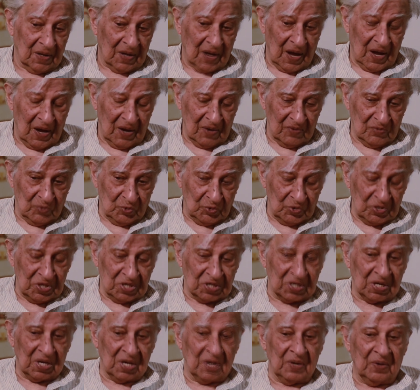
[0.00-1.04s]
I wouldn't
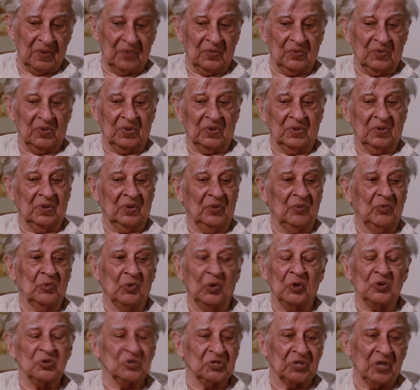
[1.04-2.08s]
say they're
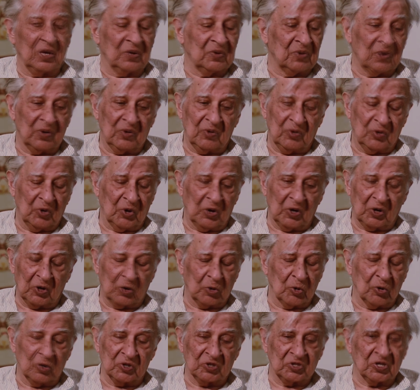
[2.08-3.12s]
not at
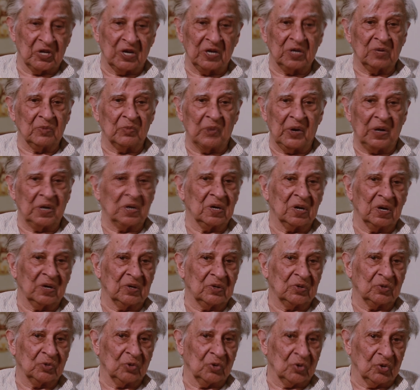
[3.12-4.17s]
all sentimental
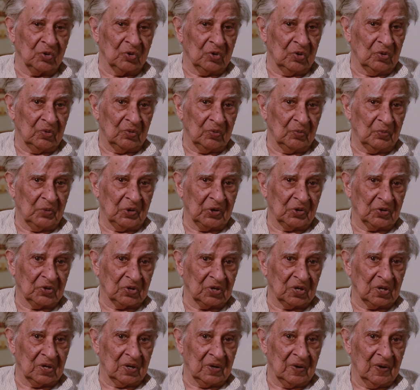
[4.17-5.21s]
at all, but
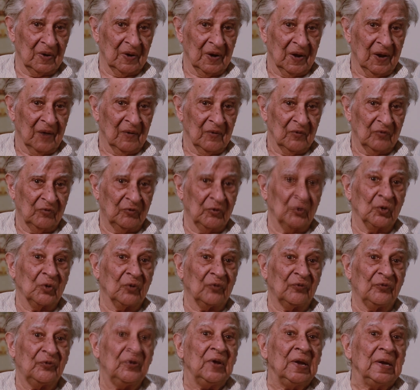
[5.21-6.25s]
full
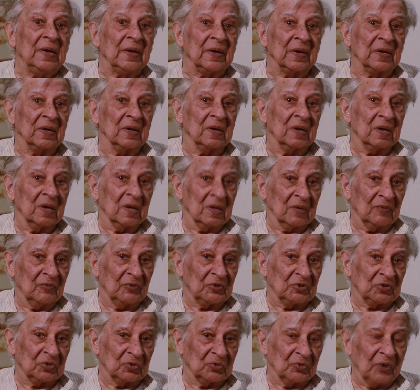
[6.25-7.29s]
of feeling,
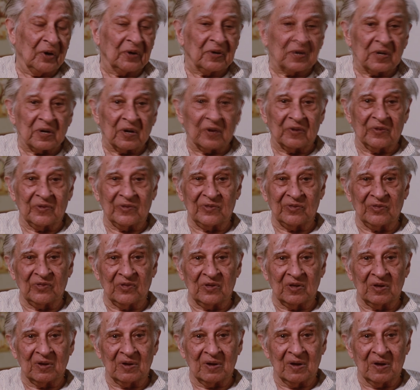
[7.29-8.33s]
which is quite another thing.